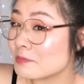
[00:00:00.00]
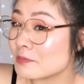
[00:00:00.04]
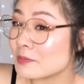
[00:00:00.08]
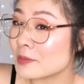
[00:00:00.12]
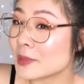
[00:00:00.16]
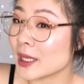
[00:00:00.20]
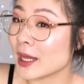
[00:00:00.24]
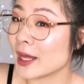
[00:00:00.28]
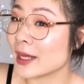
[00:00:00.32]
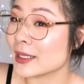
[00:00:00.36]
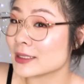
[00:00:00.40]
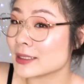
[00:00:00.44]

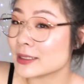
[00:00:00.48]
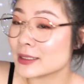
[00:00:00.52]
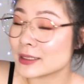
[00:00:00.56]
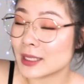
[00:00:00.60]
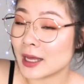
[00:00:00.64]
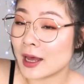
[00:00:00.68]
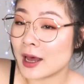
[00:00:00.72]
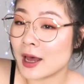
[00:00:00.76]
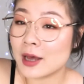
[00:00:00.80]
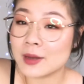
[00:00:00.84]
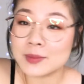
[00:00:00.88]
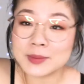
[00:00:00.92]
Glasses
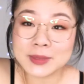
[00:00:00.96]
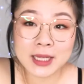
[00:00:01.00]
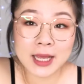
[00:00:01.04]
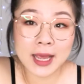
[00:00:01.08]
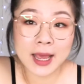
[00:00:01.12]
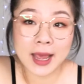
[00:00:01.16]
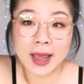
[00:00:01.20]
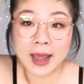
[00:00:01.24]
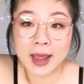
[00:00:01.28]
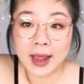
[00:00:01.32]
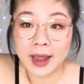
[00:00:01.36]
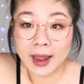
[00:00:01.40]
arm.
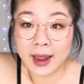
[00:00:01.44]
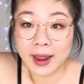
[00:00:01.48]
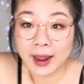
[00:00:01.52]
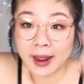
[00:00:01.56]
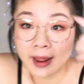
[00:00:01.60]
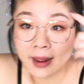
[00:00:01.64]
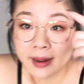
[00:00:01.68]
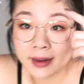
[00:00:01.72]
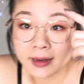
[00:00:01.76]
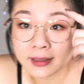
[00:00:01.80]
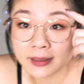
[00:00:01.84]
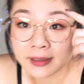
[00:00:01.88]

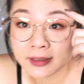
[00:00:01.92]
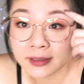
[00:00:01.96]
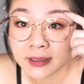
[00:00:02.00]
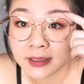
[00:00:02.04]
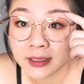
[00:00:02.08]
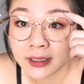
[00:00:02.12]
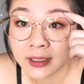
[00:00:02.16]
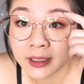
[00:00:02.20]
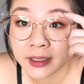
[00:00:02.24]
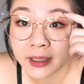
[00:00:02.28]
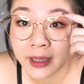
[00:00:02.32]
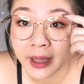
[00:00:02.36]
And
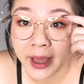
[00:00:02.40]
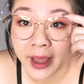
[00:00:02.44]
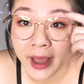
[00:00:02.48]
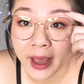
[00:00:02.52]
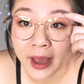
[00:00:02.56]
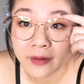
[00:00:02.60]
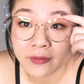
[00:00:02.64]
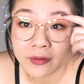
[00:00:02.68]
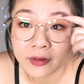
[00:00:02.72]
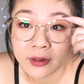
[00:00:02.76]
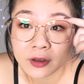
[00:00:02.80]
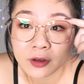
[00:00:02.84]
they
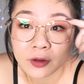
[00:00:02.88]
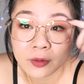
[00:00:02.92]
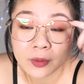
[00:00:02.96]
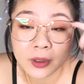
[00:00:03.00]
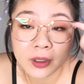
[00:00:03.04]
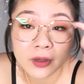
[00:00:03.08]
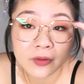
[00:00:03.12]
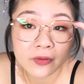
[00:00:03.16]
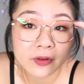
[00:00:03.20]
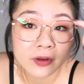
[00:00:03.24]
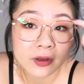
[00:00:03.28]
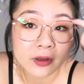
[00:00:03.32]
have a little
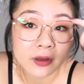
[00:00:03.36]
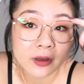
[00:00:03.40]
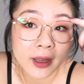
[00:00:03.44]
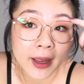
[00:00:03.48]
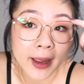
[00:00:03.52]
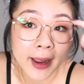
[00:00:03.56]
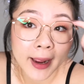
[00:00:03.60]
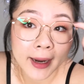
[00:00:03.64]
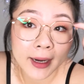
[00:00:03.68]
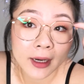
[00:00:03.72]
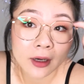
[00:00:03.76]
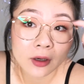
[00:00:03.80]
bit of an
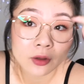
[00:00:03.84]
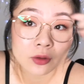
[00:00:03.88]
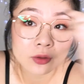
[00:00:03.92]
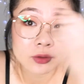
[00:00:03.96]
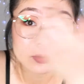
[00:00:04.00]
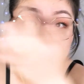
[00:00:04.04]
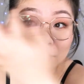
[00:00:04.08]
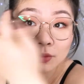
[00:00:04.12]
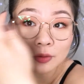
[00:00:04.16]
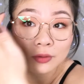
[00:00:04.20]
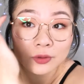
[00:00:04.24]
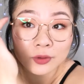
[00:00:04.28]

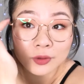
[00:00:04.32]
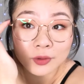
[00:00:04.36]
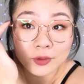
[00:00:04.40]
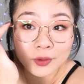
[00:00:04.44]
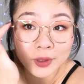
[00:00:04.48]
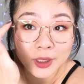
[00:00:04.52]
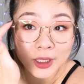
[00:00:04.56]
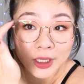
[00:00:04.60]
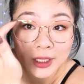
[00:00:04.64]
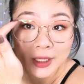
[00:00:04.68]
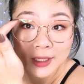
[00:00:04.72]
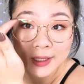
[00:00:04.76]
angle
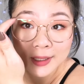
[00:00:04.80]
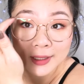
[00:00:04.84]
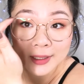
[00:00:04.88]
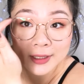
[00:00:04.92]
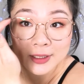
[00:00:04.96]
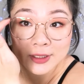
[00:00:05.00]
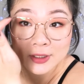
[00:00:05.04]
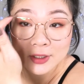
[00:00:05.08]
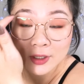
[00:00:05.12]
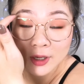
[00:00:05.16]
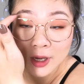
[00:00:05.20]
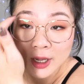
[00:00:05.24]

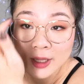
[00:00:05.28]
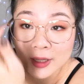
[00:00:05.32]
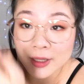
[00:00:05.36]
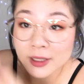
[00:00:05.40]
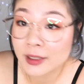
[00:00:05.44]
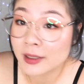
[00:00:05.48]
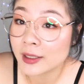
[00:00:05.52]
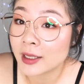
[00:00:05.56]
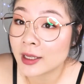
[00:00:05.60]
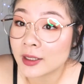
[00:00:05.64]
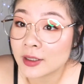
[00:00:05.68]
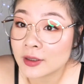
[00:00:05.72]
here. So I
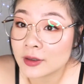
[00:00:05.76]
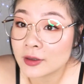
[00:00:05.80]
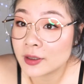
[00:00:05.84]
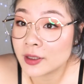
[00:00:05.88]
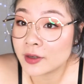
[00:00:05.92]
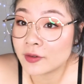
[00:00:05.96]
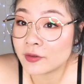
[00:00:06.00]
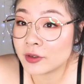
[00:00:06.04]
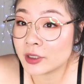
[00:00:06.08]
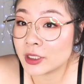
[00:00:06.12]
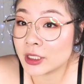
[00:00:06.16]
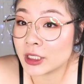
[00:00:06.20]
think that
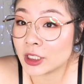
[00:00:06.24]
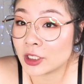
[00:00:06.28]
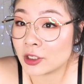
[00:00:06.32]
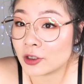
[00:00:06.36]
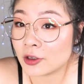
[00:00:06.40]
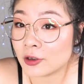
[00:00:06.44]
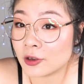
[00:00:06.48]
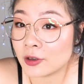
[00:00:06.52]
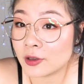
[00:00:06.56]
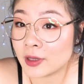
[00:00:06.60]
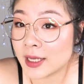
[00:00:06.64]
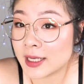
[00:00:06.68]
they're really
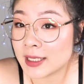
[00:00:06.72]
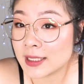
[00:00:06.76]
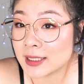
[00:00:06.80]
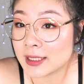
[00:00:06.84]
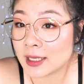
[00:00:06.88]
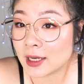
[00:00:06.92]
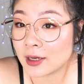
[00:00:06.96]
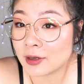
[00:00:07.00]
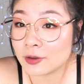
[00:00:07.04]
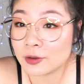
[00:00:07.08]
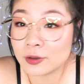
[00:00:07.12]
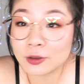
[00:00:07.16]
cute. They're
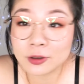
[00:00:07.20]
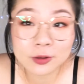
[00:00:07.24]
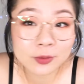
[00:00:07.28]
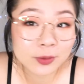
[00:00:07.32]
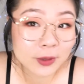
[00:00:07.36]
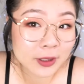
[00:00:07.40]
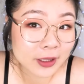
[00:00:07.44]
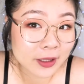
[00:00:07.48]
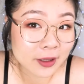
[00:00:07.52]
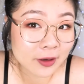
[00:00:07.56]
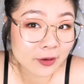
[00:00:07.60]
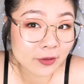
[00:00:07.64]
subtle,
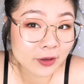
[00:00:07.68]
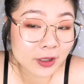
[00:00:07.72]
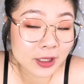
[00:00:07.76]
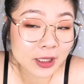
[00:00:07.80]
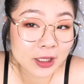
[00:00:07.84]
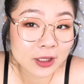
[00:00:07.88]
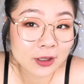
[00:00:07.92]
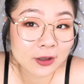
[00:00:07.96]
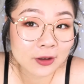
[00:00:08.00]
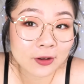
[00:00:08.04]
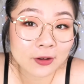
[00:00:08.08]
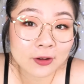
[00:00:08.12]
but they're
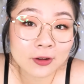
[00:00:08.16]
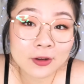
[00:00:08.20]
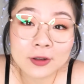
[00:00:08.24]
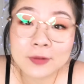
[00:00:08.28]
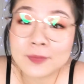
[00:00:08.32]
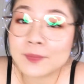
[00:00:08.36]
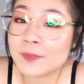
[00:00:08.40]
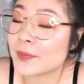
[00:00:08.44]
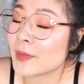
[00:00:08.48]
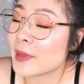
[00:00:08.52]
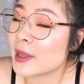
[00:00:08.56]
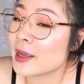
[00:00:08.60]
really cute.
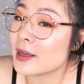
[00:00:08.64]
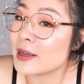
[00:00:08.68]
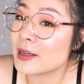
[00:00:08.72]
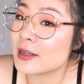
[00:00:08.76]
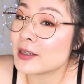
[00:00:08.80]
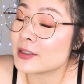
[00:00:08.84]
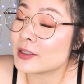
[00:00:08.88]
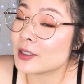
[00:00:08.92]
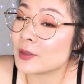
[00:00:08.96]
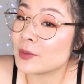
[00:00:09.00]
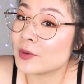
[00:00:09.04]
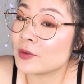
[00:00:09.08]

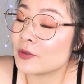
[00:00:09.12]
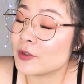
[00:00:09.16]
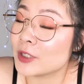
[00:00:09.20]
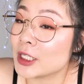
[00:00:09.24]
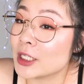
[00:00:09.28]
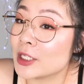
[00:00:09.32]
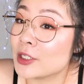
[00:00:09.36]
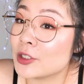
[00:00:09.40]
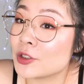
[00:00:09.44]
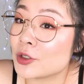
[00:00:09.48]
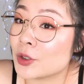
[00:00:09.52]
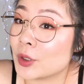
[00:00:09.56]
So I've been
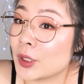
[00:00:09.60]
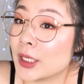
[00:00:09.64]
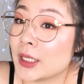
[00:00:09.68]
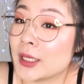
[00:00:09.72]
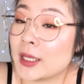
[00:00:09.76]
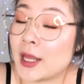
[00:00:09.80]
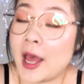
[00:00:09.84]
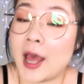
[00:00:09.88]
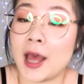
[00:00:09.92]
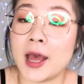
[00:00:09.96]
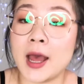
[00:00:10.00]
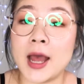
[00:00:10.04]
really
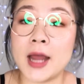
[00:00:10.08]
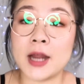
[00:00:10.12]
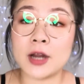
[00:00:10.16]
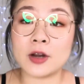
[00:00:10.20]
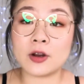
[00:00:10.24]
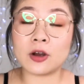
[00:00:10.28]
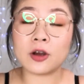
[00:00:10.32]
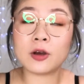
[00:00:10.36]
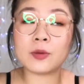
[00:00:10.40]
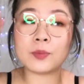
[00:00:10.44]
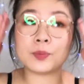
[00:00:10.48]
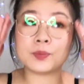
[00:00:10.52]
enjoying that. I
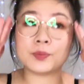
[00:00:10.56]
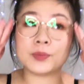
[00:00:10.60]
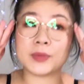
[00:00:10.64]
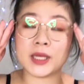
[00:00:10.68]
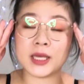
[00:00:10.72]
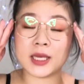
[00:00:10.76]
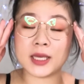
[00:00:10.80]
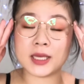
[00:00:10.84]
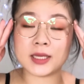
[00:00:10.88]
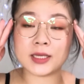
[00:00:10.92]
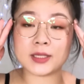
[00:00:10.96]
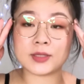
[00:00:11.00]
got
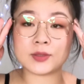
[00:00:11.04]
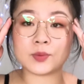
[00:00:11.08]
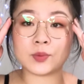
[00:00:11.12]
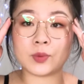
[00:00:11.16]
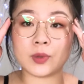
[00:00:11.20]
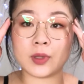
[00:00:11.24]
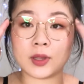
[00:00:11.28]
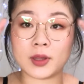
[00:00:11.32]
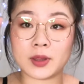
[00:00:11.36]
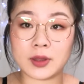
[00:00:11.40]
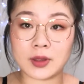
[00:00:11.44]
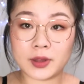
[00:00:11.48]
these with